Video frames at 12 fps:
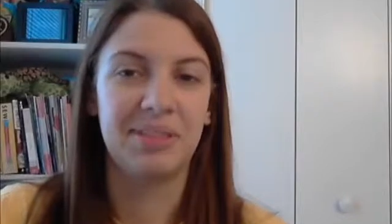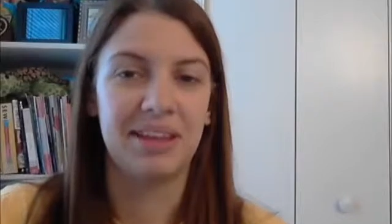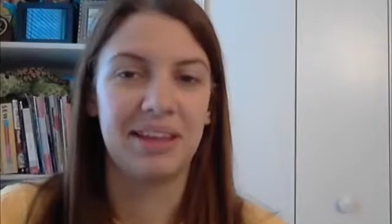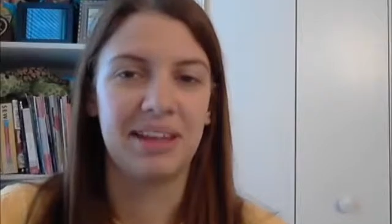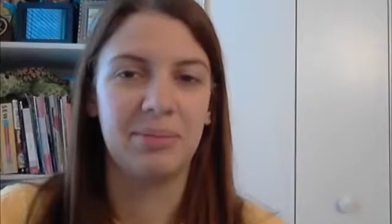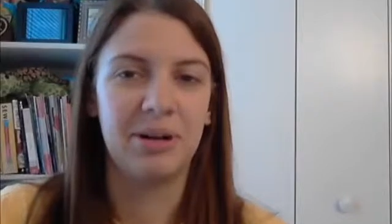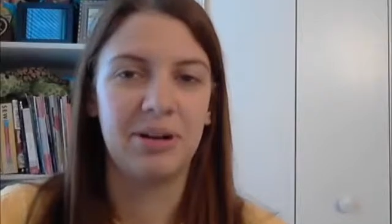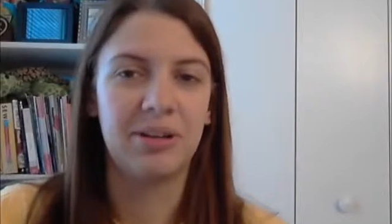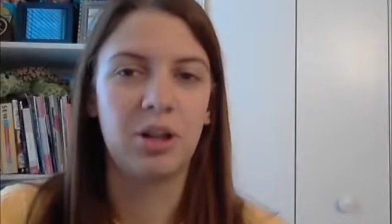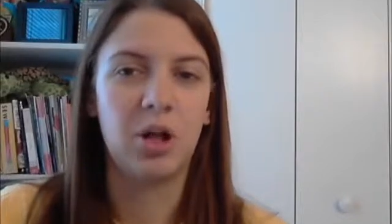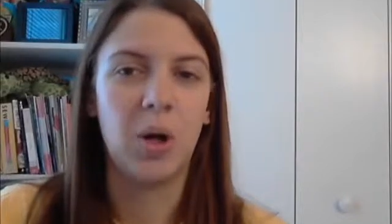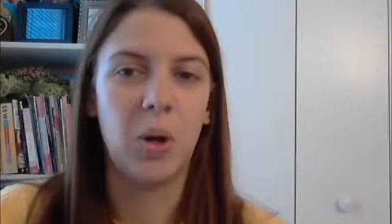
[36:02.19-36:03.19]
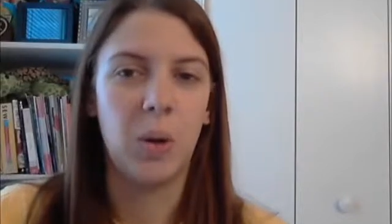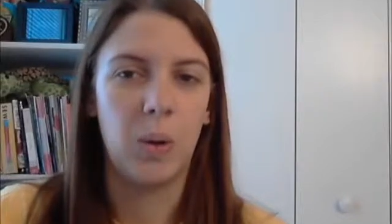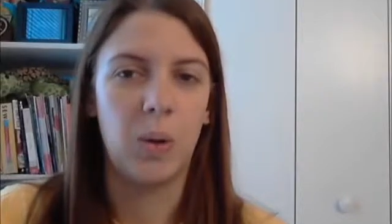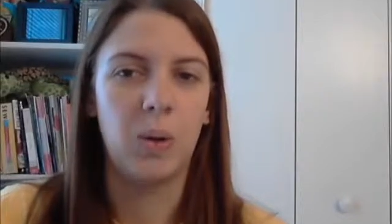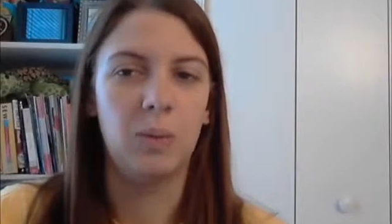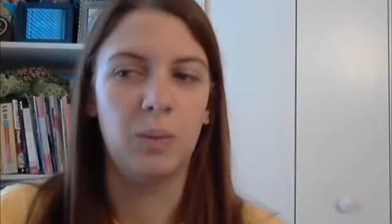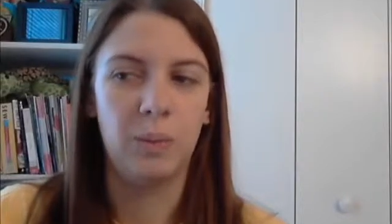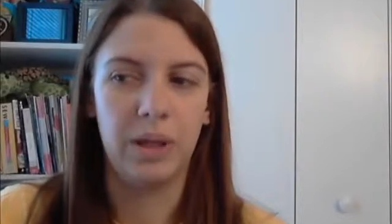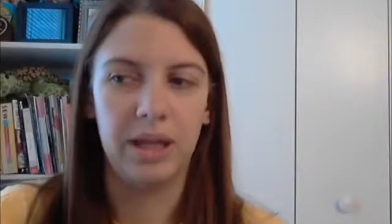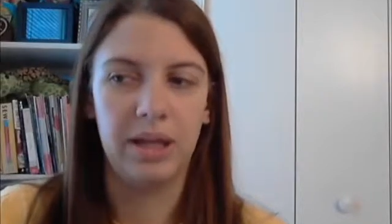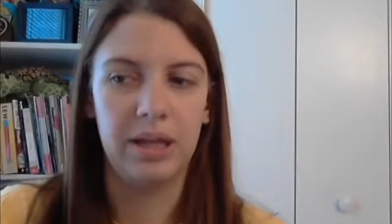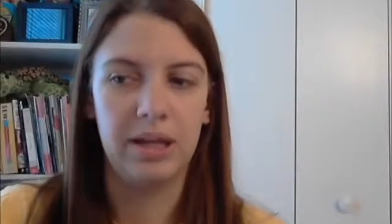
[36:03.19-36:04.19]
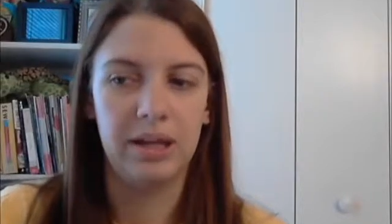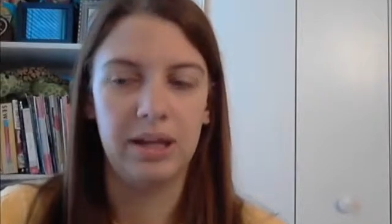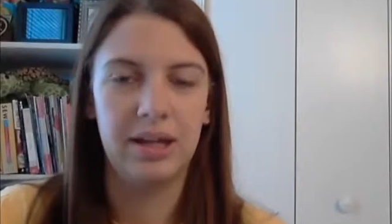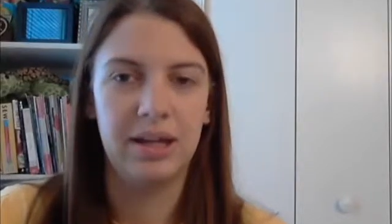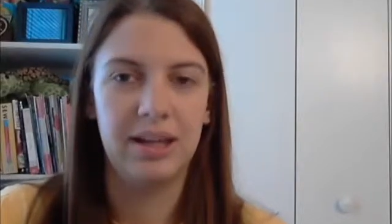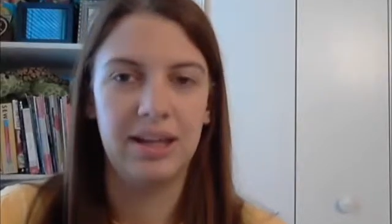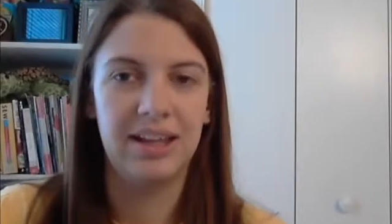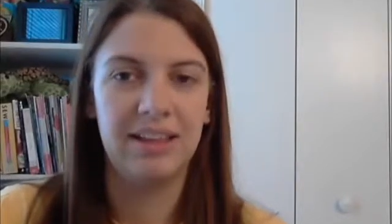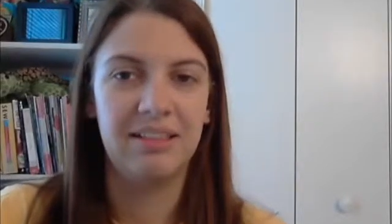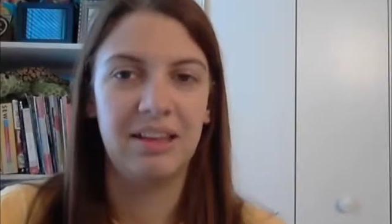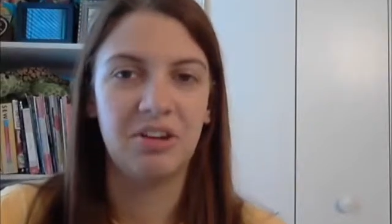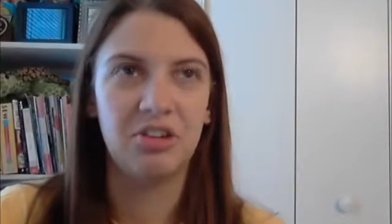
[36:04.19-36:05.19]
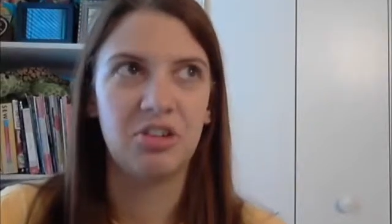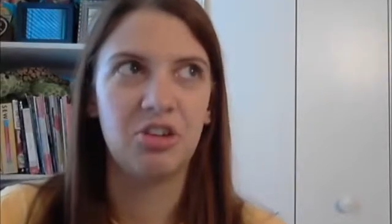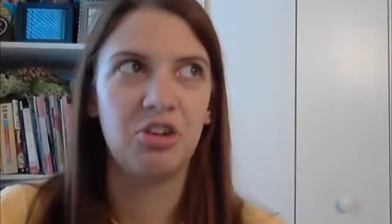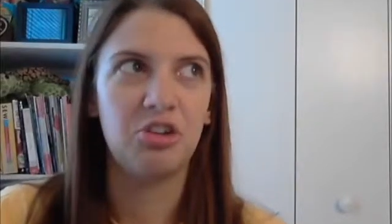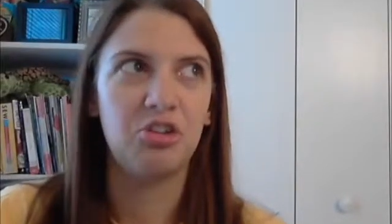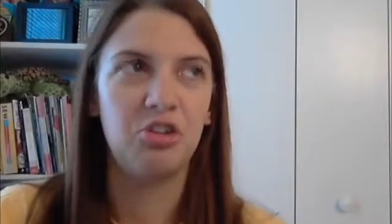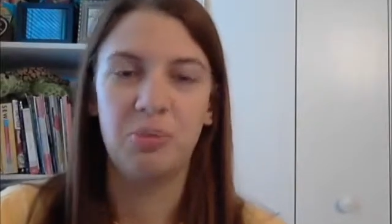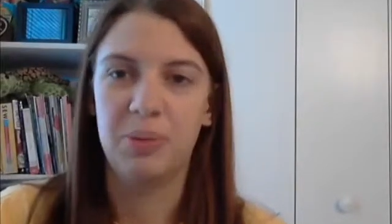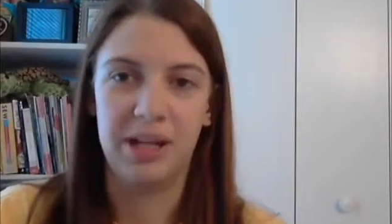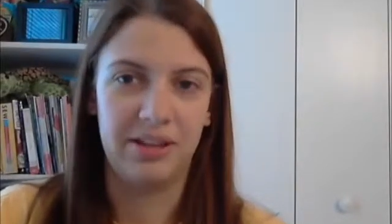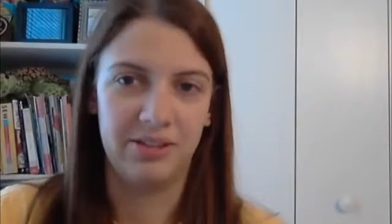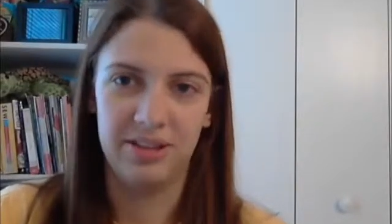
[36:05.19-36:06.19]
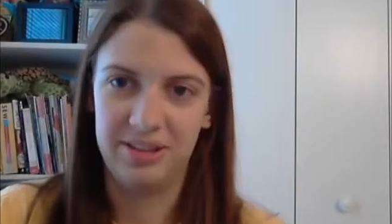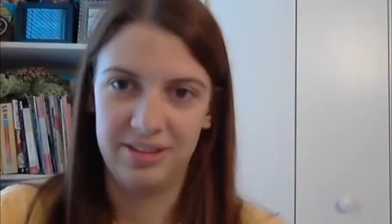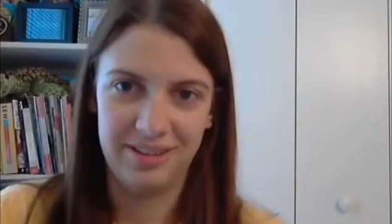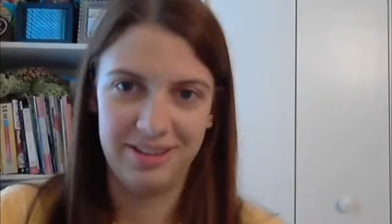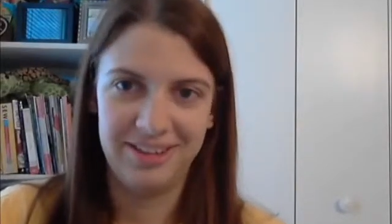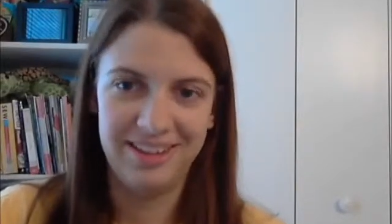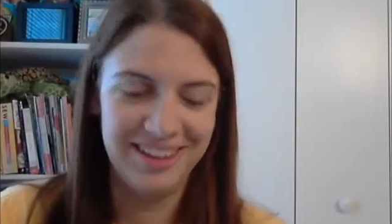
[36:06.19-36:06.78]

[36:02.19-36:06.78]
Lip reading: thinking about it all week. There's too many to list.